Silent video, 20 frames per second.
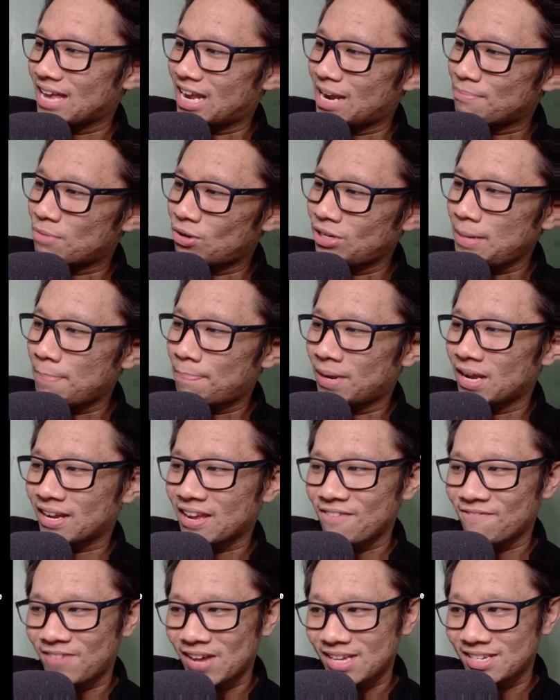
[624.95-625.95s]
And I'm only
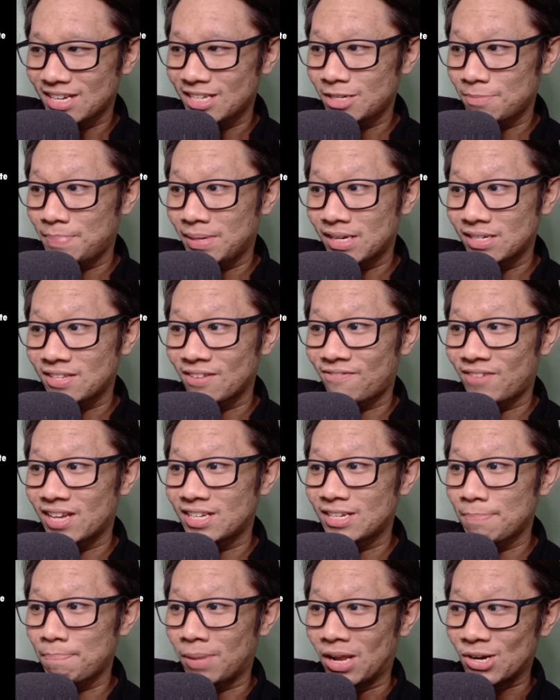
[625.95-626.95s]
plucking pheasants because the
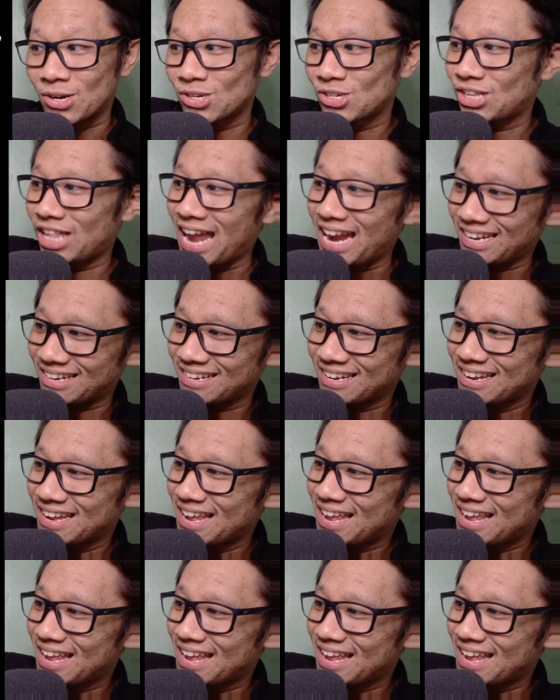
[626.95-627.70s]
pheasant plucker's late.